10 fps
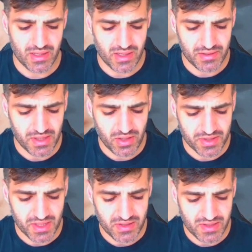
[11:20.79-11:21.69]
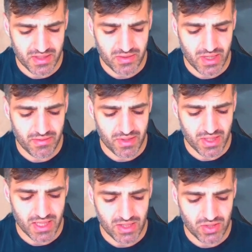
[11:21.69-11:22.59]
After Altarian's Engrave, and you
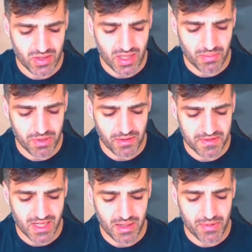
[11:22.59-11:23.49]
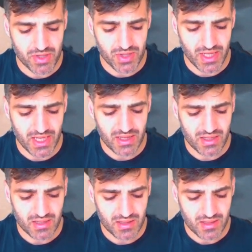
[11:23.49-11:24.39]
get your copy of Skybridge in hand,
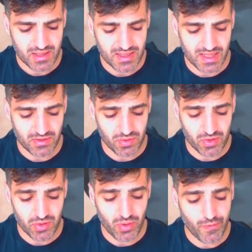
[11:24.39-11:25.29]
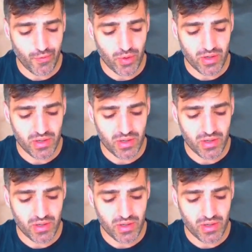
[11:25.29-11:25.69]
because that's what you're going for.